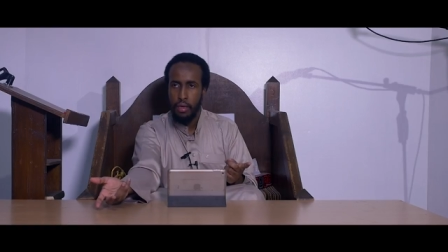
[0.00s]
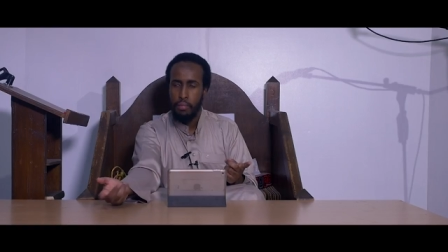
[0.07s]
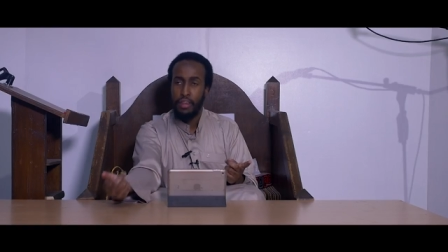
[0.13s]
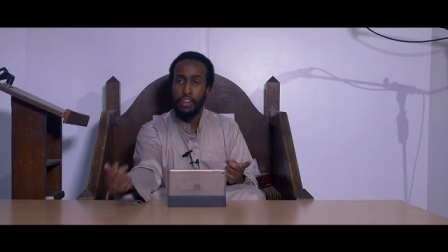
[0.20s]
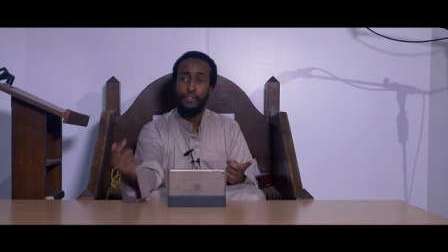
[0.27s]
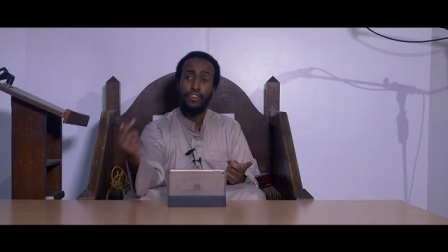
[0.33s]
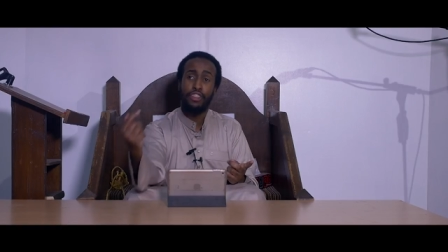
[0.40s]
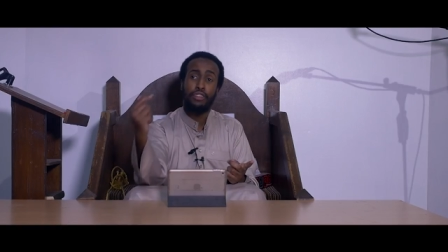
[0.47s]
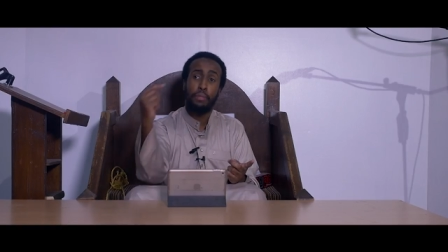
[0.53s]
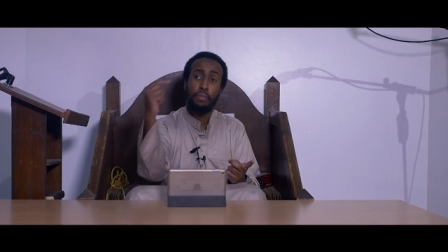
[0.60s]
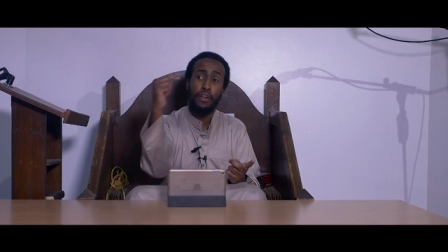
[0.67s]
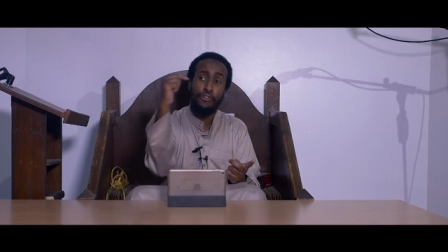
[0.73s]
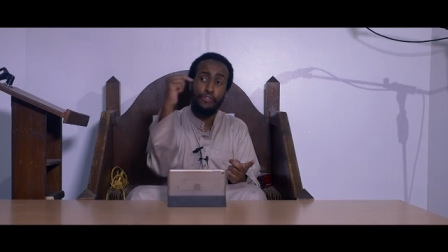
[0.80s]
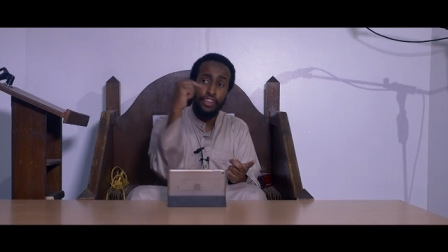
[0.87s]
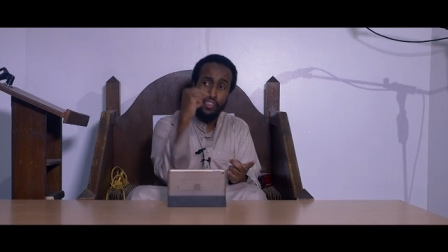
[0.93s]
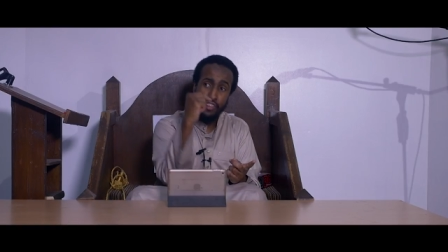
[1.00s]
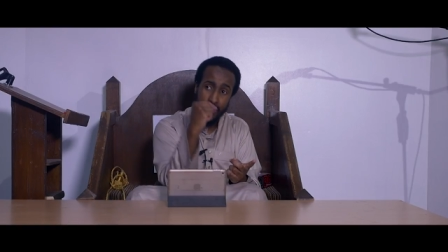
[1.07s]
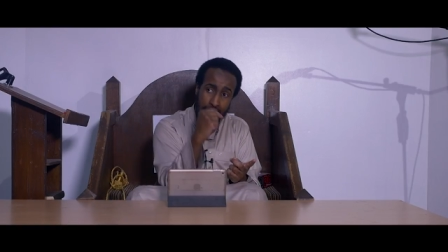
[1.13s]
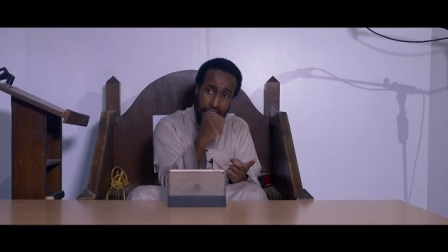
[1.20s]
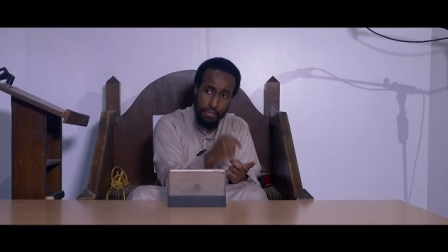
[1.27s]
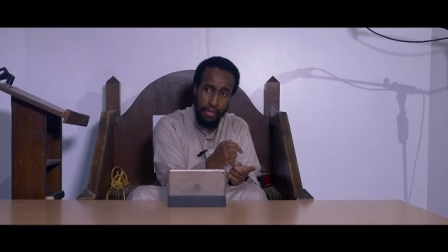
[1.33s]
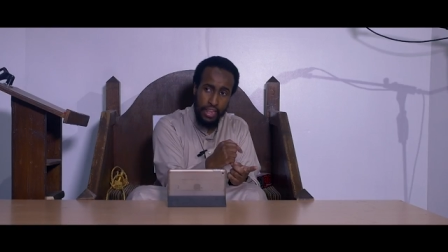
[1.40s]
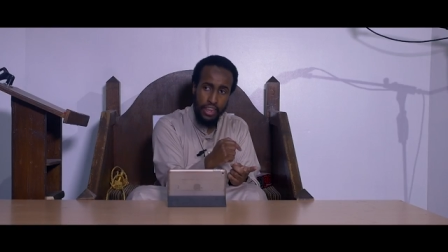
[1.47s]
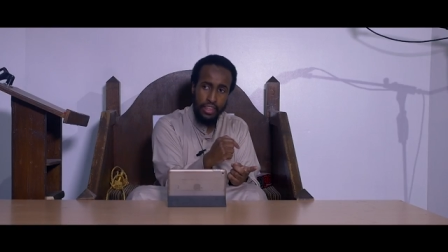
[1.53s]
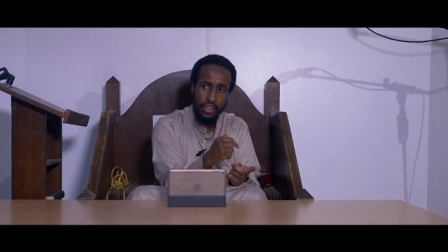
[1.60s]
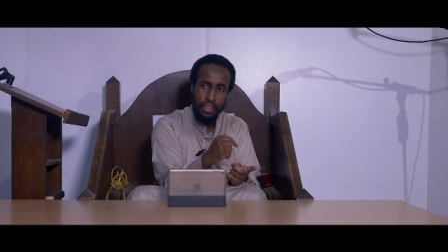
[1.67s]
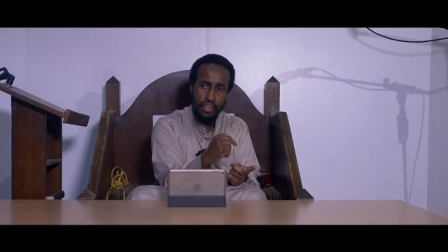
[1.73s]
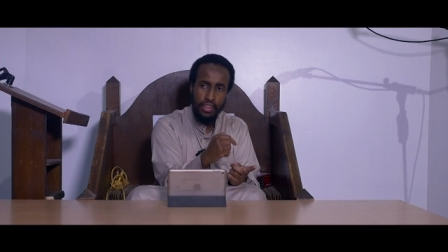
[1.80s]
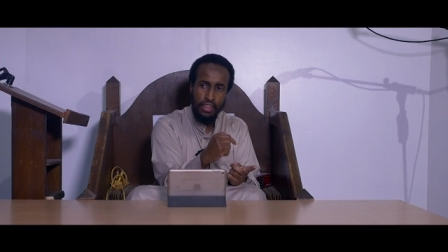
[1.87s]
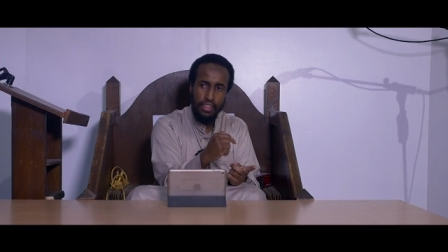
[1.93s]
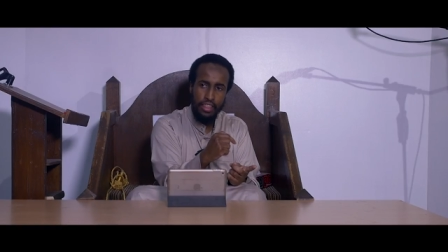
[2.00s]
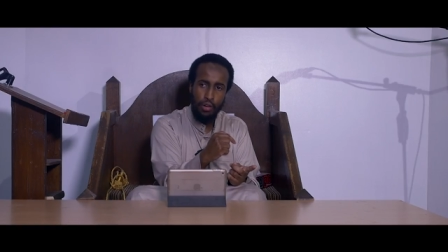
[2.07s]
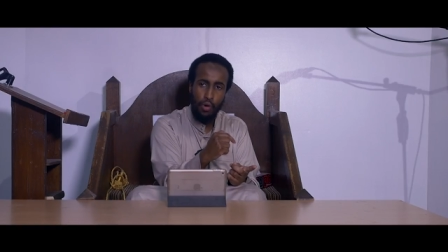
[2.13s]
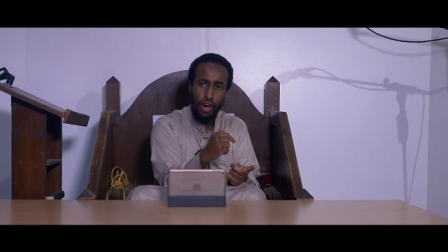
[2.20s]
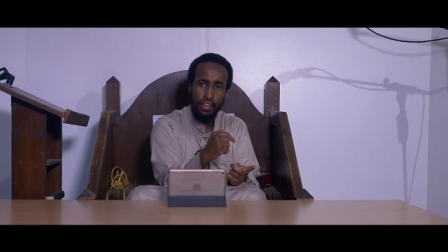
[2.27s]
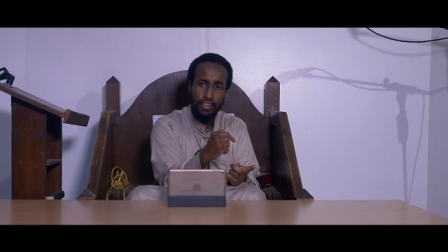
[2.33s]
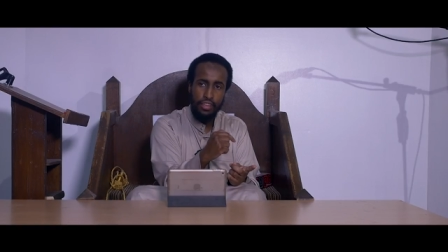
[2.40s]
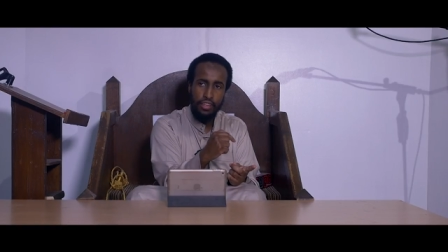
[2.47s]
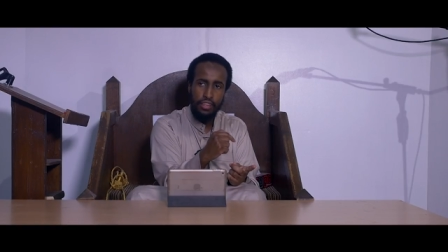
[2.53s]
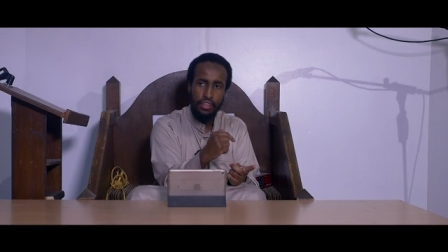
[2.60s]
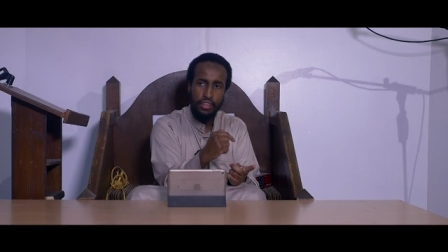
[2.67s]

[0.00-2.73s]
But if it's the Prophet's statement, then what?